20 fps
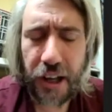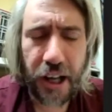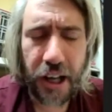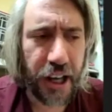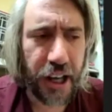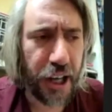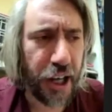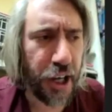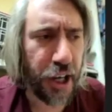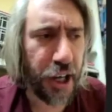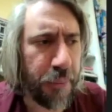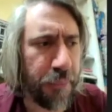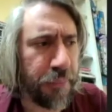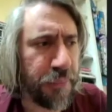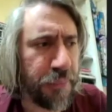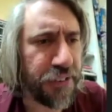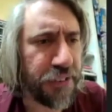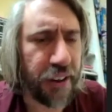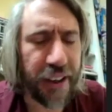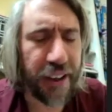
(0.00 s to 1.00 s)
um,
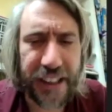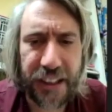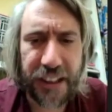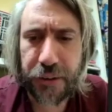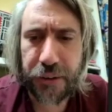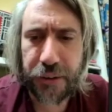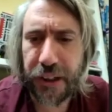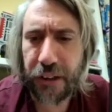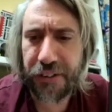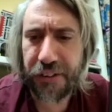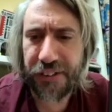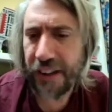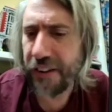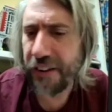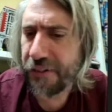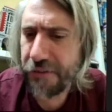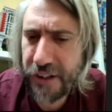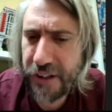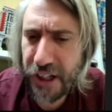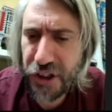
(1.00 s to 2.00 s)
cycle, you know,
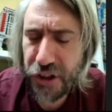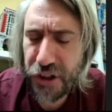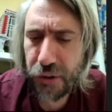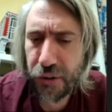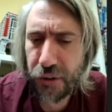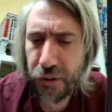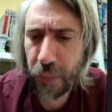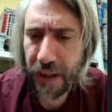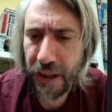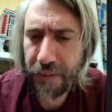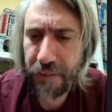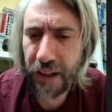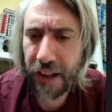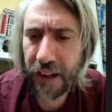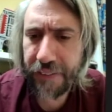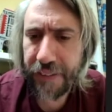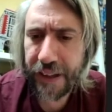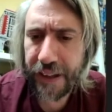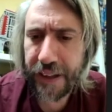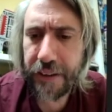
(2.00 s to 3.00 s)
sensory issues or whatever
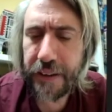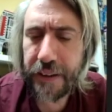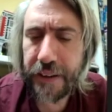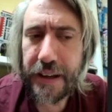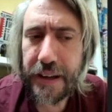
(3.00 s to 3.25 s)
like that,